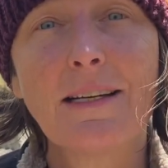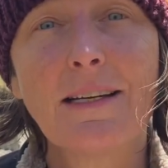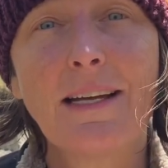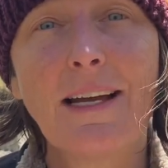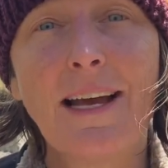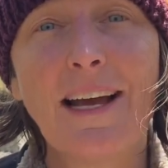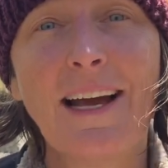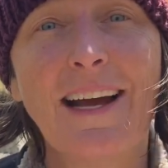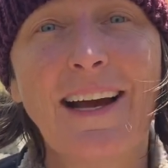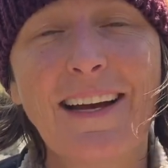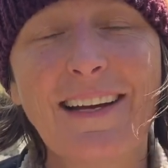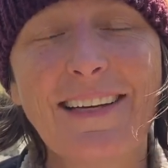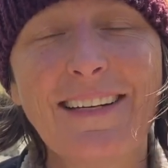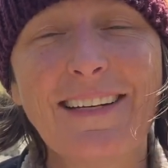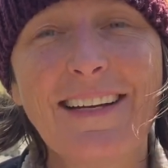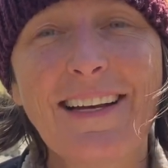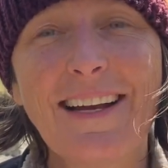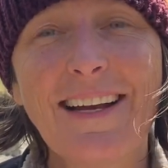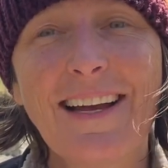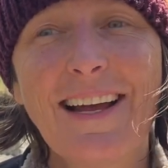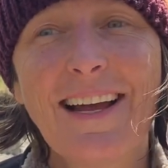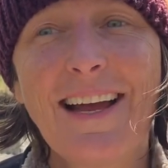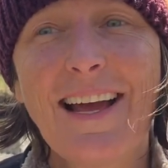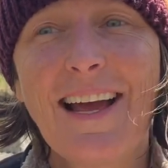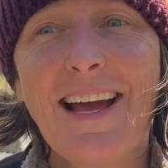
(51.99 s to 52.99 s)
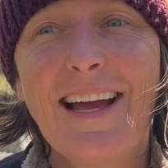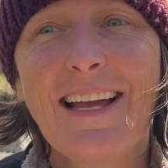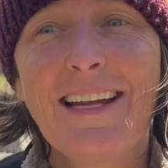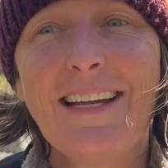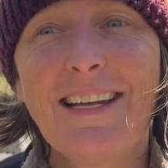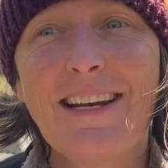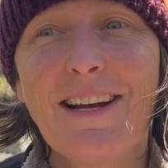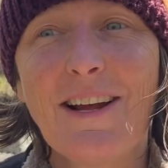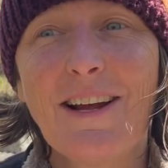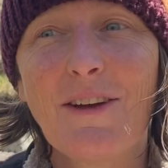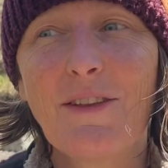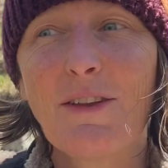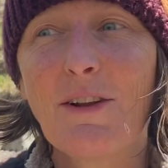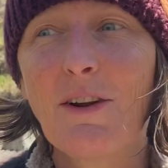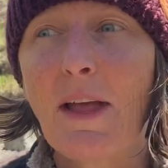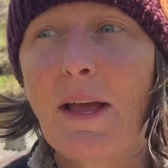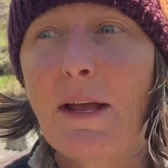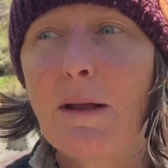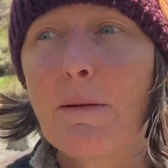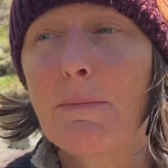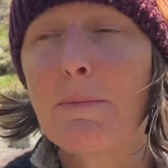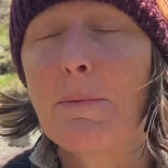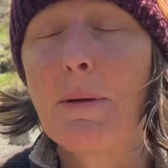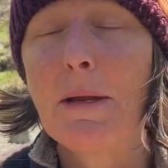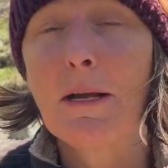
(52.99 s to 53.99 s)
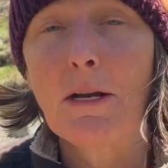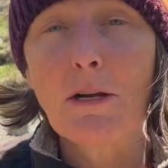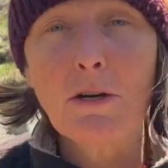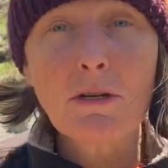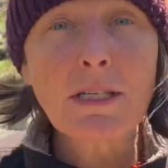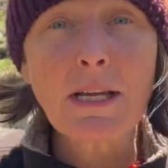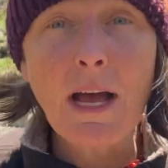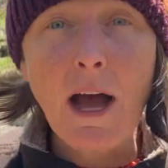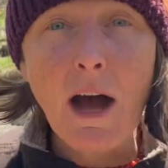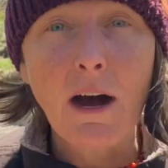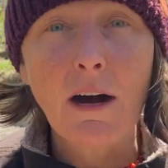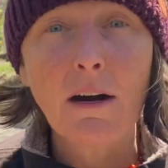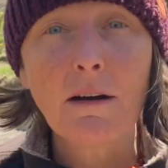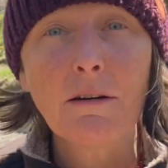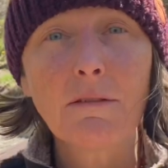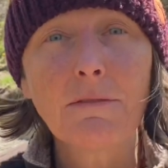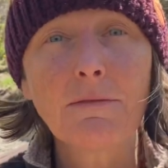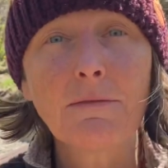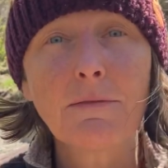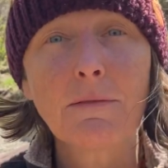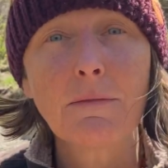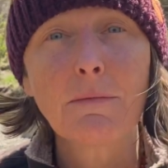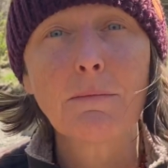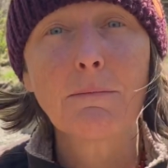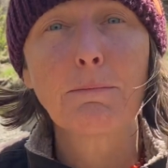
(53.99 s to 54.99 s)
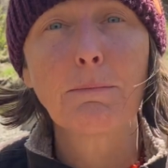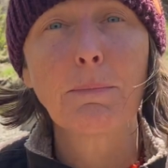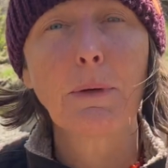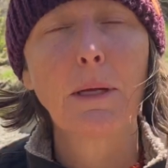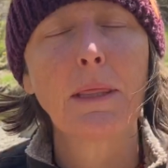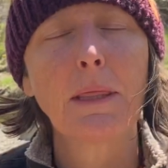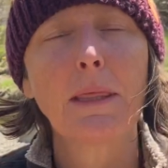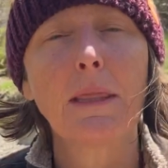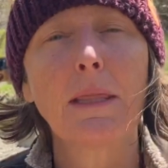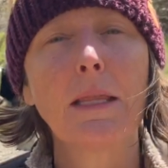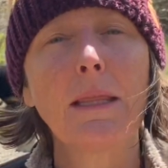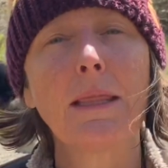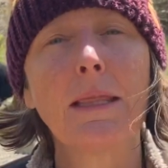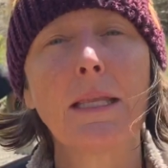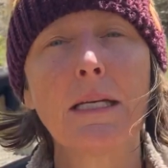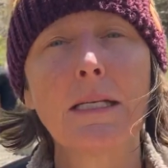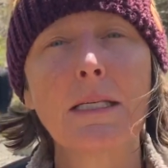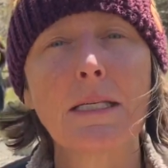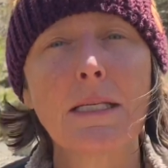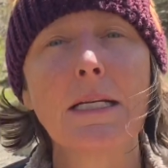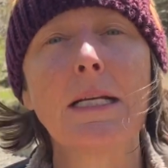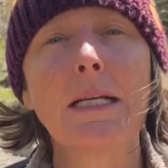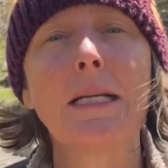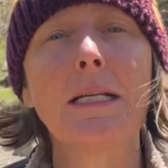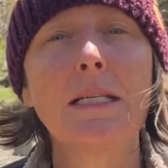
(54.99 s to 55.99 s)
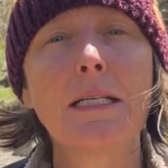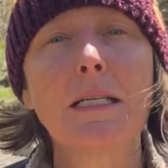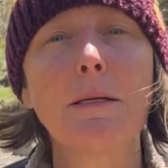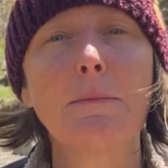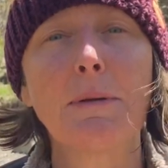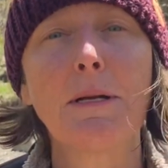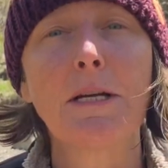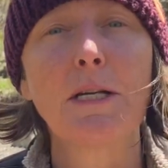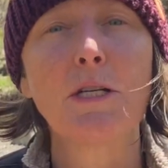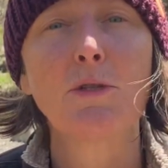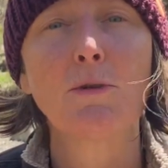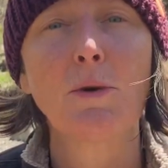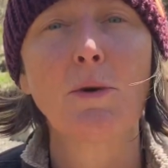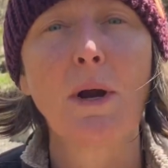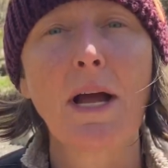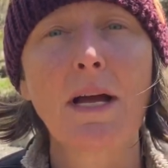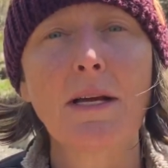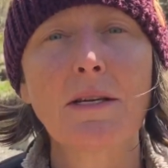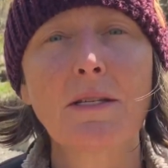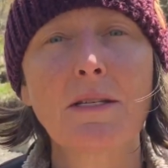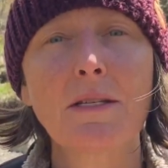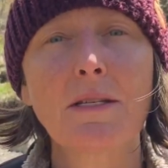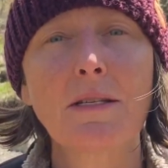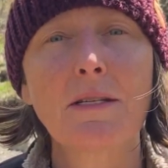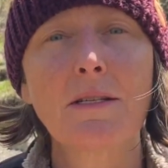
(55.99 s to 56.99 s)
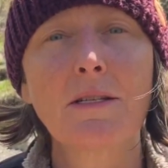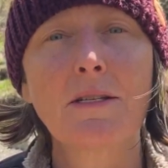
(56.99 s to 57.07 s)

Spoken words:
And, you know, they're like, be yourself, but this needs to be addressed.